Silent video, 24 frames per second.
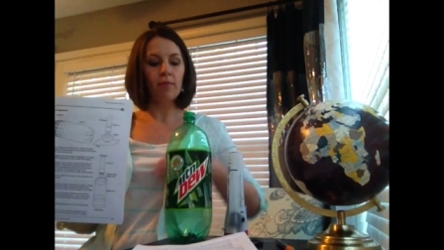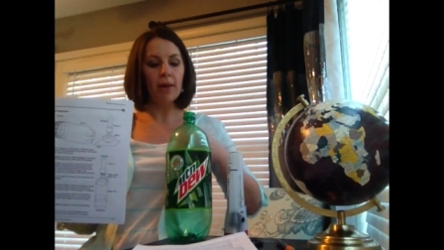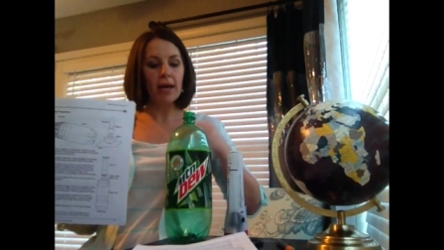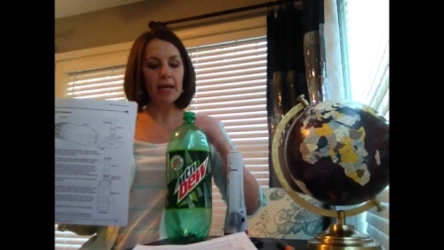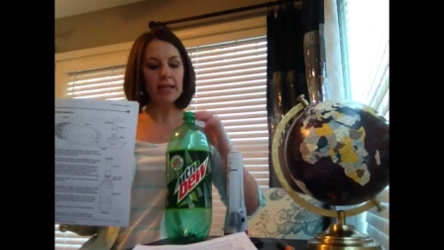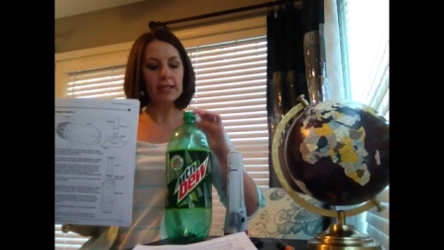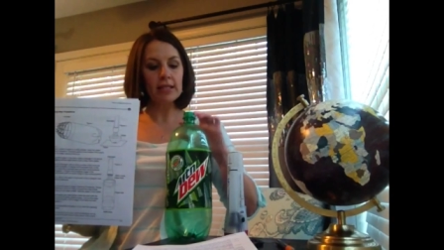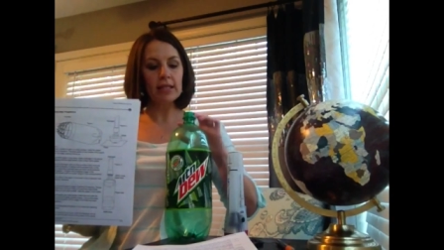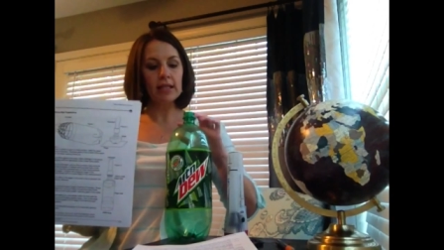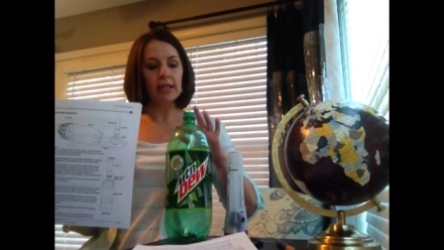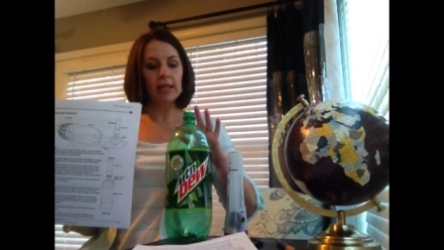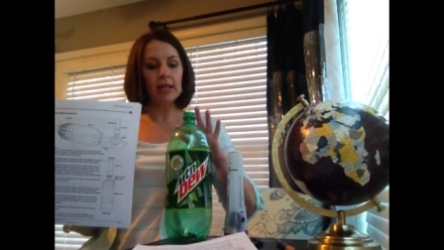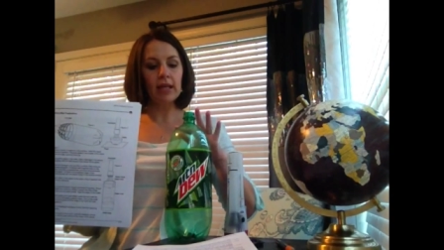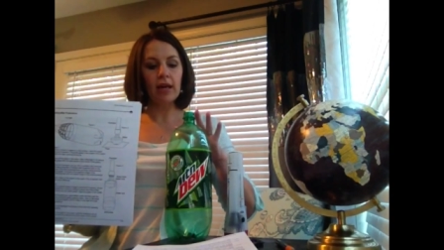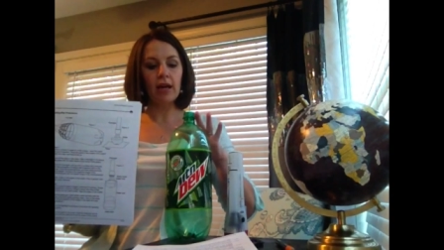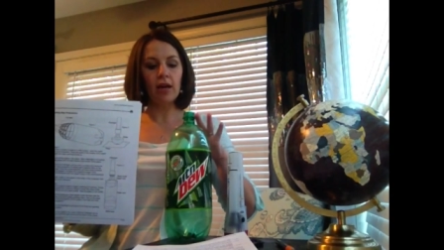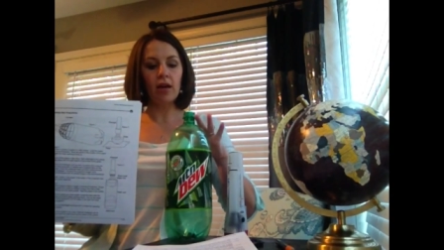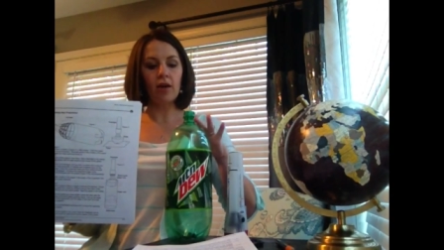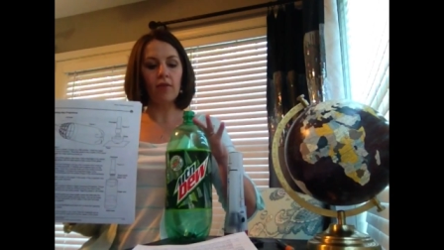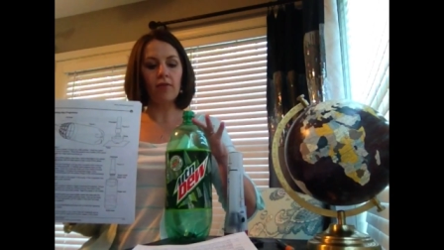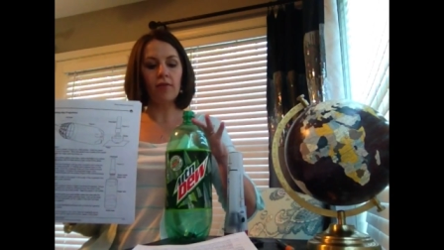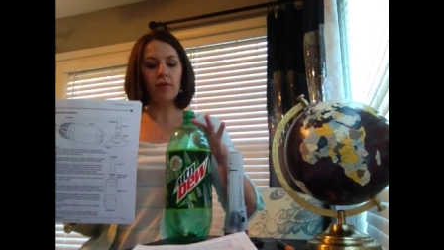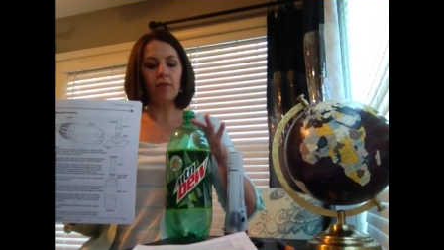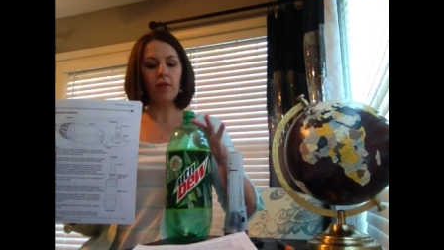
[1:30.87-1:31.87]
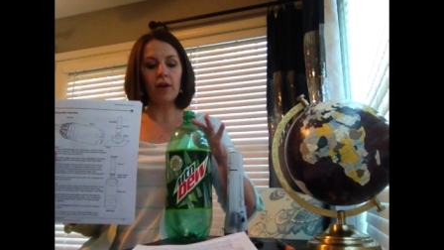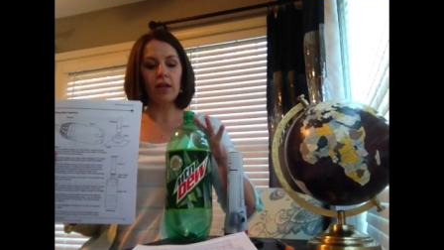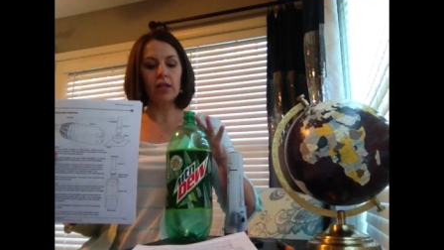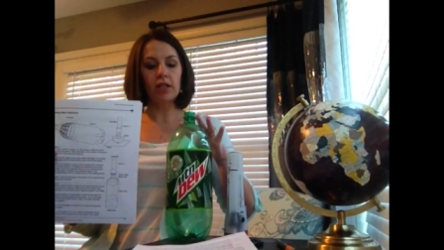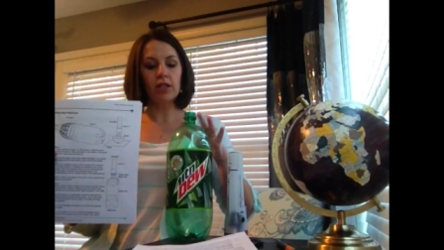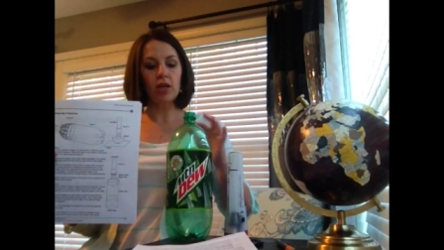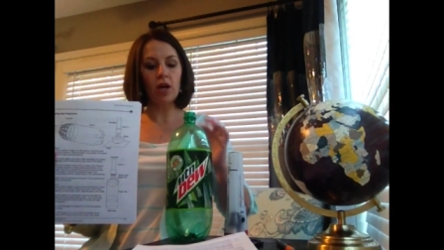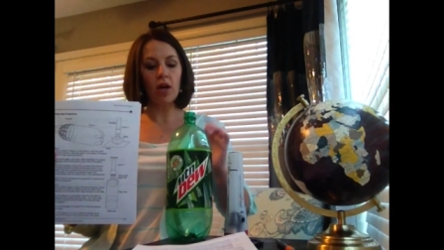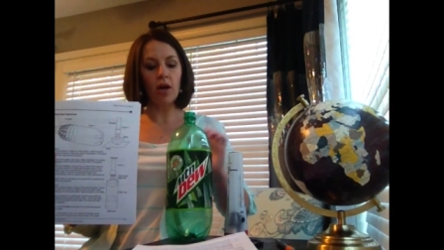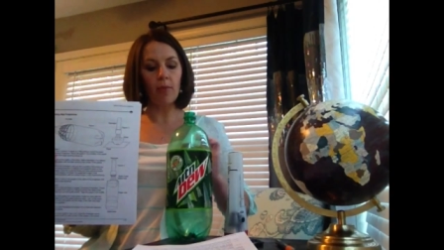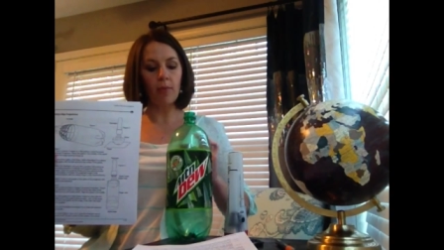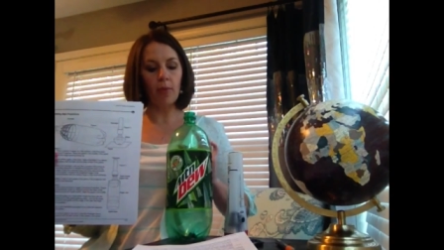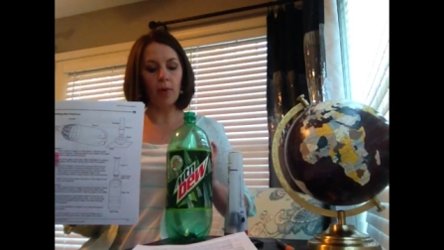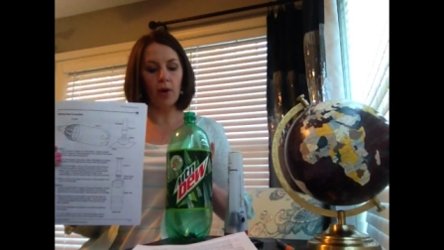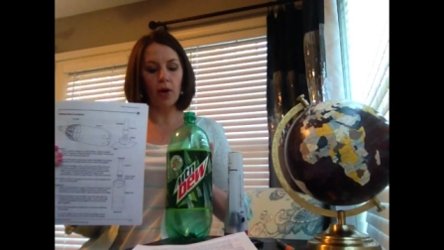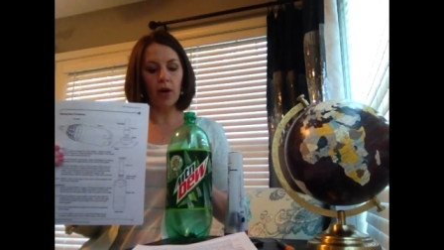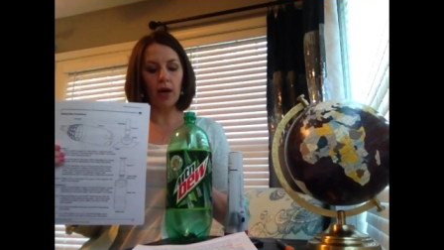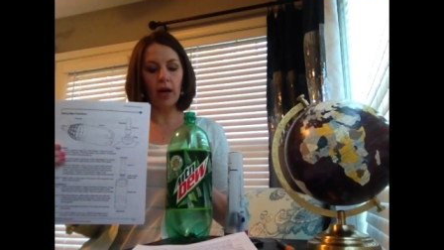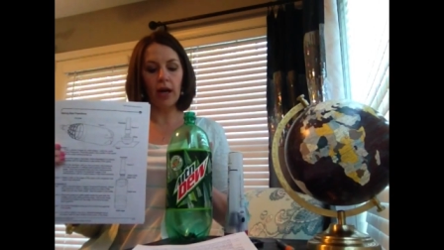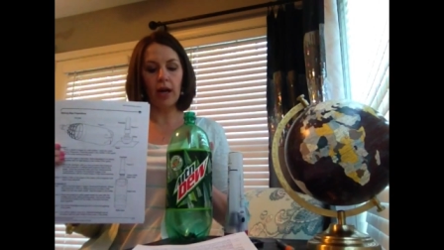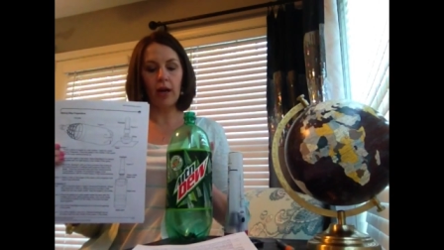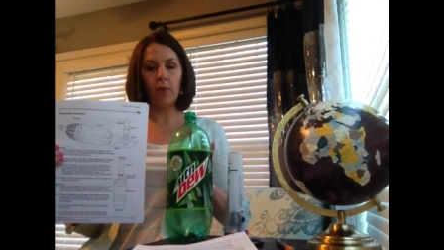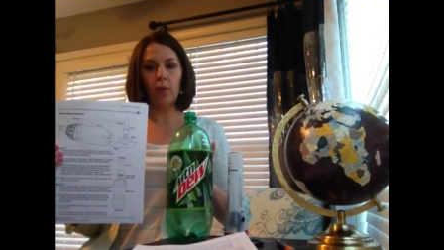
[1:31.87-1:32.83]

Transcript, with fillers: basically cut off the very top part